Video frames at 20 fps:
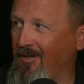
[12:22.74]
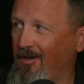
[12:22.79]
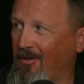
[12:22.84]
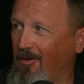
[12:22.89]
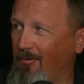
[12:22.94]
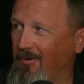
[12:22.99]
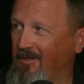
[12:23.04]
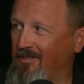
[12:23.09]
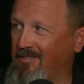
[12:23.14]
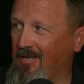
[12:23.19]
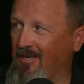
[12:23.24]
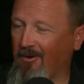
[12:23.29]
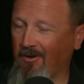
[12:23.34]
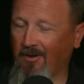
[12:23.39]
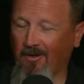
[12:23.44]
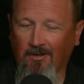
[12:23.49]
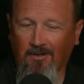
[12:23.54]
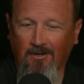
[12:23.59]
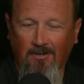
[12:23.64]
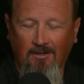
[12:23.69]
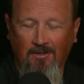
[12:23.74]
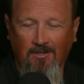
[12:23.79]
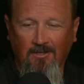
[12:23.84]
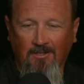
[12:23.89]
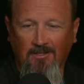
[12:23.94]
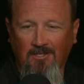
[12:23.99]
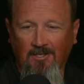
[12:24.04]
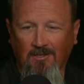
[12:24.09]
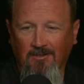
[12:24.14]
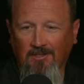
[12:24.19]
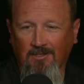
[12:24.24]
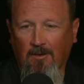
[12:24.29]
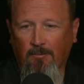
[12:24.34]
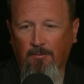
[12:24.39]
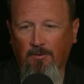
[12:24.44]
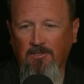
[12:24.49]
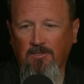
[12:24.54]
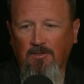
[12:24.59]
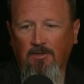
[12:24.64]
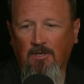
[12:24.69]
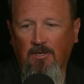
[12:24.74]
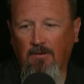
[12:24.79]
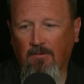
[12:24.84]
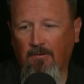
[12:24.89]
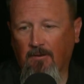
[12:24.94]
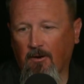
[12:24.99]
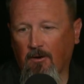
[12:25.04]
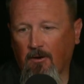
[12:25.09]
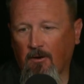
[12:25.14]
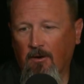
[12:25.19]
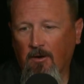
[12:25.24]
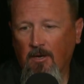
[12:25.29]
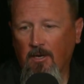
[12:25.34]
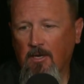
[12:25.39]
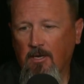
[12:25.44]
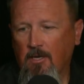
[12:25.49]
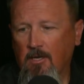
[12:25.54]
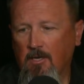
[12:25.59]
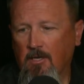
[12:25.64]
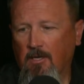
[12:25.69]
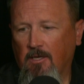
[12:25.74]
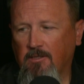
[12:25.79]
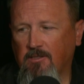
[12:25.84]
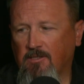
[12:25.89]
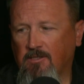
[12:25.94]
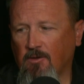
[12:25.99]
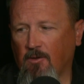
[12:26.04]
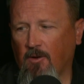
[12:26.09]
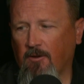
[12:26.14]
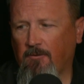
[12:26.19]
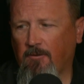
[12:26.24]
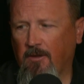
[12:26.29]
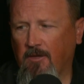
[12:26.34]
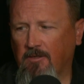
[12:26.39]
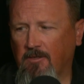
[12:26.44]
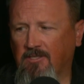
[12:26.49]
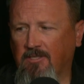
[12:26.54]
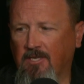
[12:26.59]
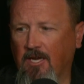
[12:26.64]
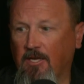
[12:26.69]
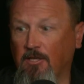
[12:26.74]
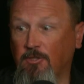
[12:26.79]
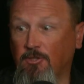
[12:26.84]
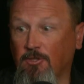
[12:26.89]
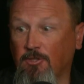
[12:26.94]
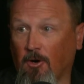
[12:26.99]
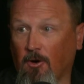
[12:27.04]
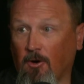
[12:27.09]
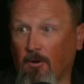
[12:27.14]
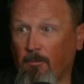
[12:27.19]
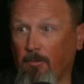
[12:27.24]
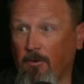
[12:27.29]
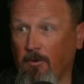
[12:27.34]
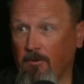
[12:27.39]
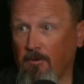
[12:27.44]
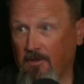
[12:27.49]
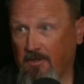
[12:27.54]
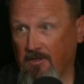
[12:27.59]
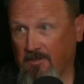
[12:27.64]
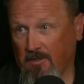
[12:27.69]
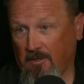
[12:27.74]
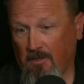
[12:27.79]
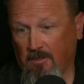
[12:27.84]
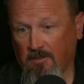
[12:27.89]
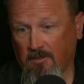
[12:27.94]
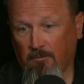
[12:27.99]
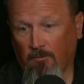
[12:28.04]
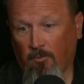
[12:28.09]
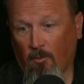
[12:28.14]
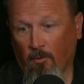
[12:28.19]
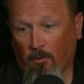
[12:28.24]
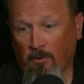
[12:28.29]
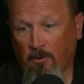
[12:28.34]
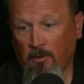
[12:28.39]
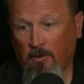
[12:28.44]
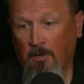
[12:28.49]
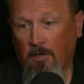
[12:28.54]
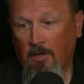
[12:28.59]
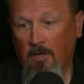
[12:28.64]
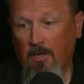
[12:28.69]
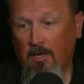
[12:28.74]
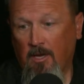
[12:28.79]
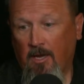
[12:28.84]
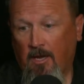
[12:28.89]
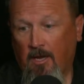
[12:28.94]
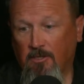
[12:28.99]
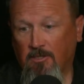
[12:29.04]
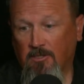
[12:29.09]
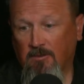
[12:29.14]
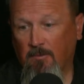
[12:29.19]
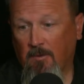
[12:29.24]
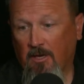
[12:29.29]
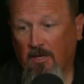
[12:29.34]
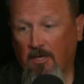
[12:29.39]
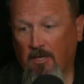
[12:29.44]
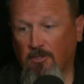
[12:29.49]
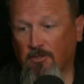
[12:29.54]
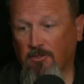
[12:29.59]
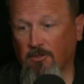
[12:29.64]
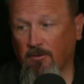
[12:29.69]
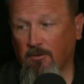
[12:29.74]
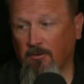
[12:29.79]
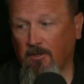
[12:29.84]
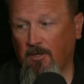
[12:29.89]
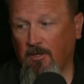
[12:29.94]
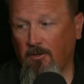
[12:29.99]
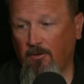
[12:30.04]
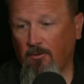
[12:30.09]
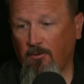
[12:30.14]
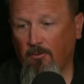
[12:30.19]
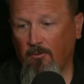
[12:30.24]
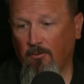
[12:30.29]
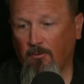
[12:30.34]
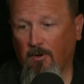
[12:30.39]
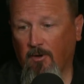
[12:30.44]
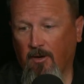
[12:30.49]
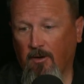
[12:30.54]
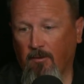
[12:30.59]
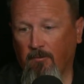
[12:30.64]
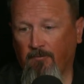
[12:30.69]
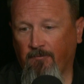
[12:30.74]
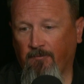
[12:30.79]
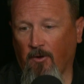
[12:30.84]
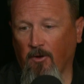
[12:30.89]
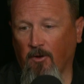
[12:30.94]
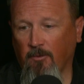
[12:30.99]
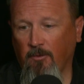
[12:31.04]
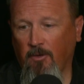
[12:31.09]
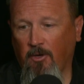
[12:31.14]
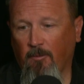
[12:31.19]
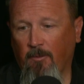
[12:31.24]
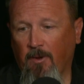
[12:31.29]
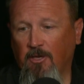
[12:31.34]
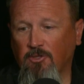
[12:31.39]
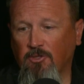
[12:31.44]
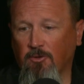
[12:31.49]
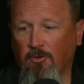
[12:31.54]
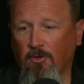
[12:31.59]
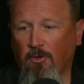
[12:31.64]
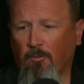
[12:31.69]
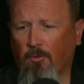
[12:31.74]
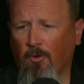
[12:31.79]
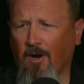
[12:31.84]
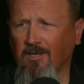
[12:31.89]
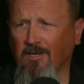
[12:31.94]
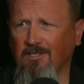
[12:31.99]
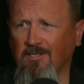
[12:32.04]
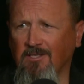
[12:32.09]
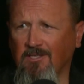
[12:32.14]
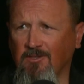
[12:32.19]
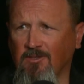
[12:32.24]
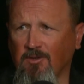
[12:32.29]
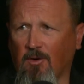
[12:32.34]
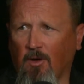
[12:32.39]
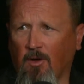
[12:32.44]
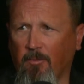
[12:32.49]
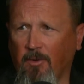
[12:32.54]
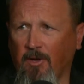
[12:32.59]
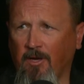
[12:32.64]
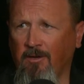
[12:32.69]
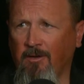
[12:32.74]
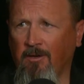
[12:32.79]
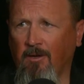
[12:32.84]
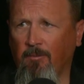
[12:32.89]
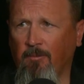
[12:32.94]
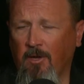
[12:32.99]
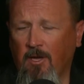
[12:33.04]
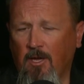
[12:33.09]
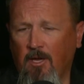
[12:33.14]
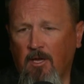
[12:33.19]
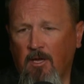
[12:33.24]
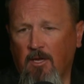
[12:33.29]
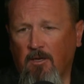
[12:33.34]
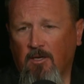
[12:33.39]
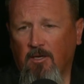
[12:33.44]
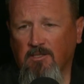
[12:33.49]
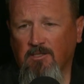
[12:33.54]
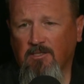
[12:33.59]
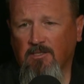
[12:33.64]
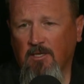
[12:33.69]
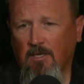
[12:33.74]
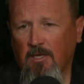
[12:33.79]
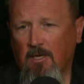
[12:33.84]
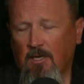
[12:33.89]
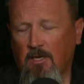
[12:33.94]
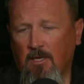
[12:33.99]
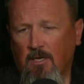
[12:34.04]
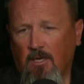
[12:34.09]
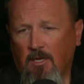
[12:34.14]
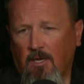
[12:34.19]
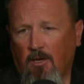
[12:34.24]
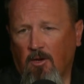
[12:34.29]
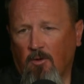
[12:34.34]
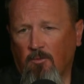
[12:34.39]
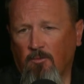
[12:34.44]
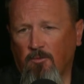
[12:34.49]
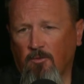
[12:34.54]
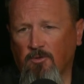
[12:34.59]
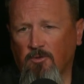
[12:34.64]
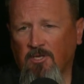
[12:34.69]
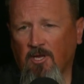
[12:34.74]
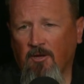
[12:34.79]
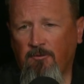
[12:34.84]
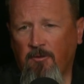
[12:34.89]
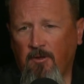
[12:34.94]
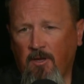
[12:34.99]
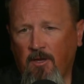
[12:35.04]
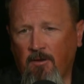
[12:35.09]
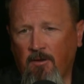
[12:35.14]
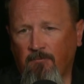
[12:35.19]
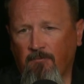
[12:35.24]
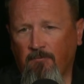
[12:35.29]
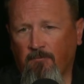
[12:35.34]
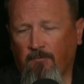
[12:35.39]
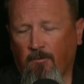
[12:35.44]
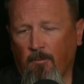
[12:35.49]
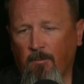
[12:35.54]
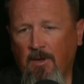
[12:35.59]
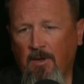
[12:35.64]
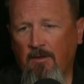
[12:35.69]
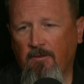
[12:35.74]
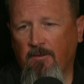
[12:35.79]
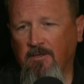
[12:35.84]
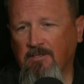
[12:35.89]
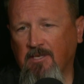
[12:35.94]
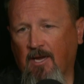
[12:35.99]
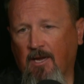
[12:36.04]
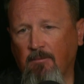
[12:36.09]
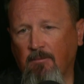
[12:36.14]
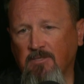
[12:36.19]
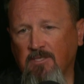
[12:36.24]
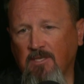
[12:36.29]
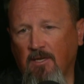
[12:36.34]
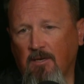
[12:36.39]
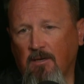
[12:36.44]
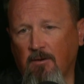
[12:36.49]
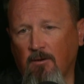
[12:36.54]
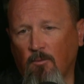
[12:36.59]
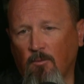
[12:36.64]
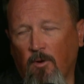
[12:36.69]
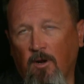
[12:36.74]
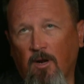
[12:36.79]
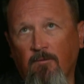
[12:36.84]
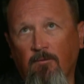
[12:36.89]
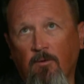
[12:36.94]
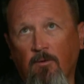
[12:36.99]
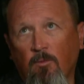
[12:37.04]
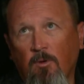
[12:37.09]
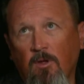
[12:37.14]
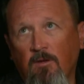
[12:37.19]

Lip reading: You miss out on a sales opportunity there. And so I think staying sharp is important, and just making sure that you follow, make sure your processes are all buttoned up, because, there's nothing for me, the times that whenever